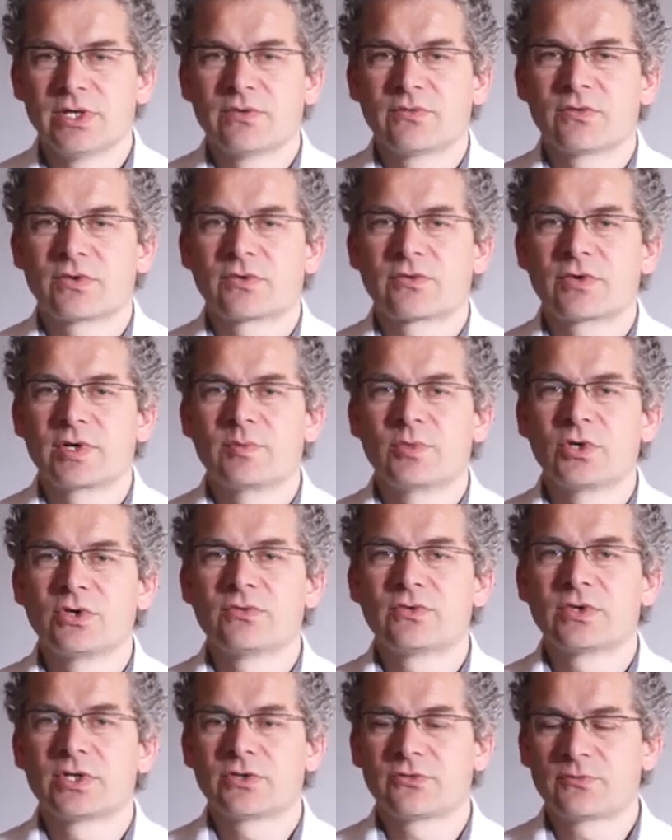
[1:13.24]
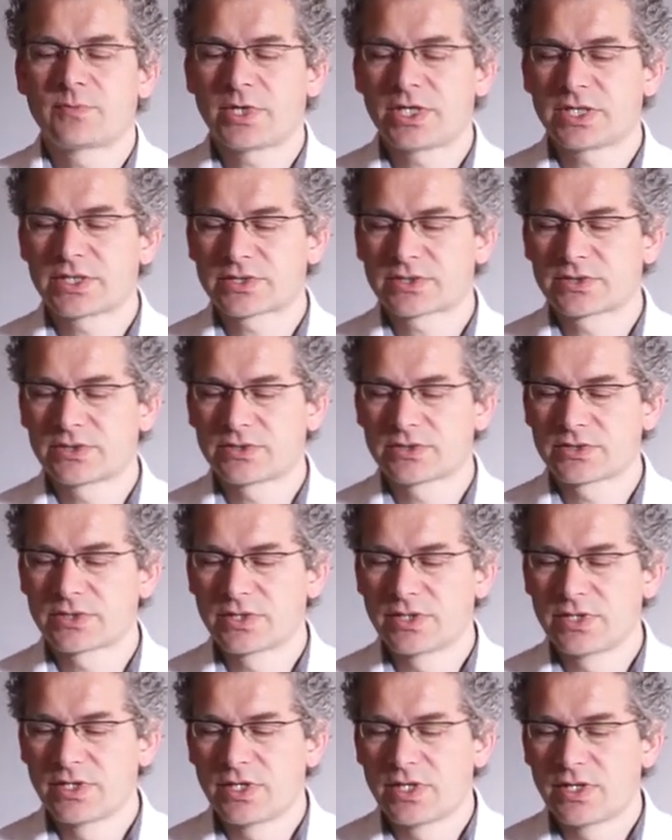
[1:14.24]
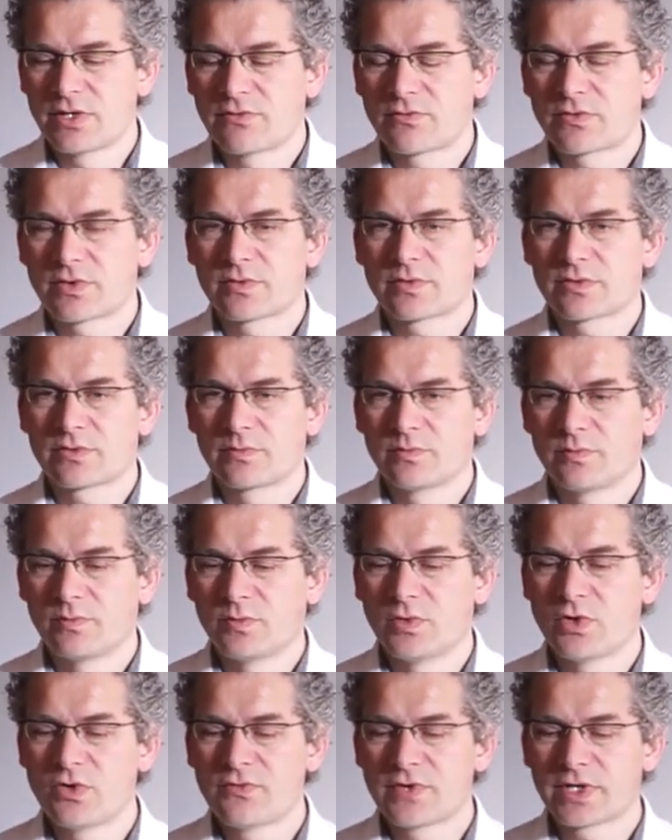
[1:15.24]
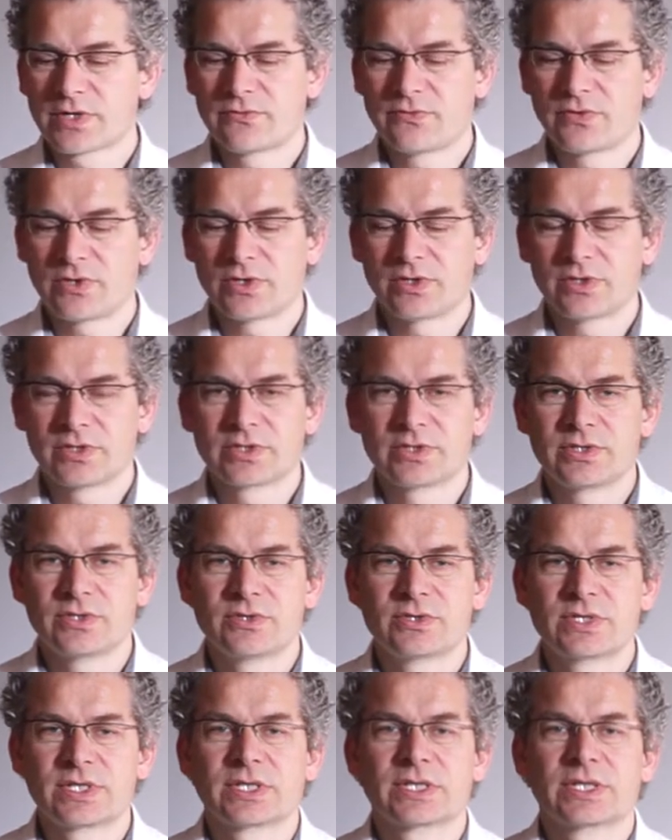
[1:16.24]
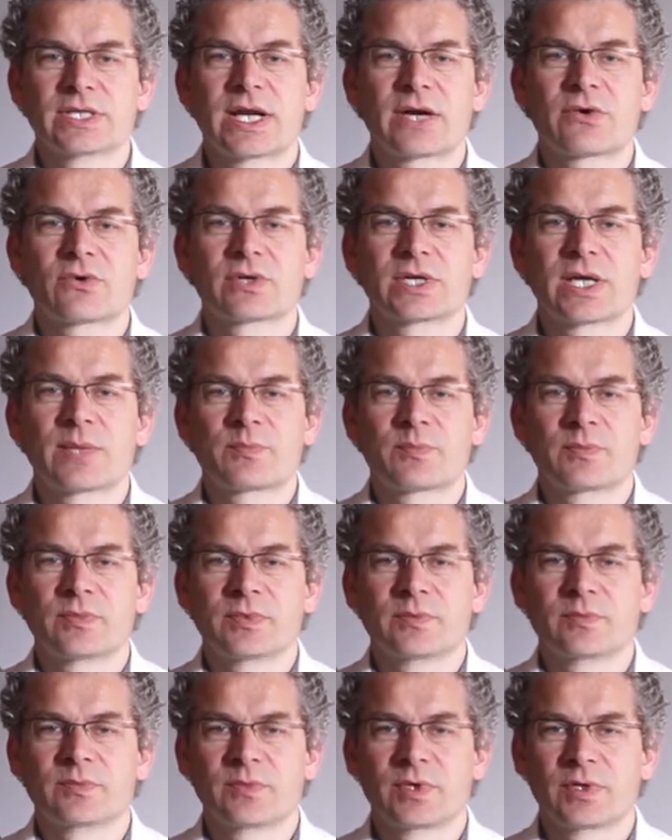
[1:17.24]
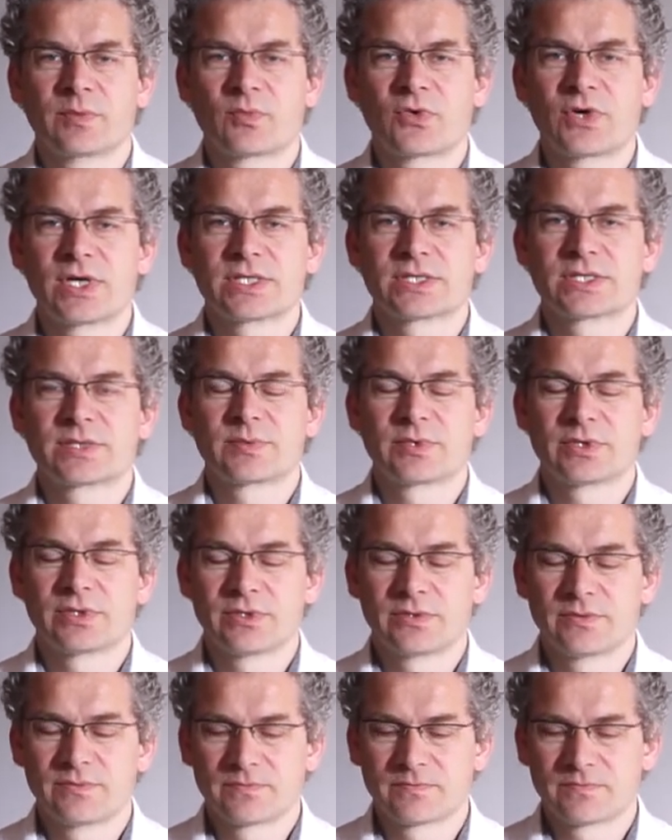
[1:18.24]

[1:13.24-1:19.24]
for removal of particles from moving foil using the narrow gap principle.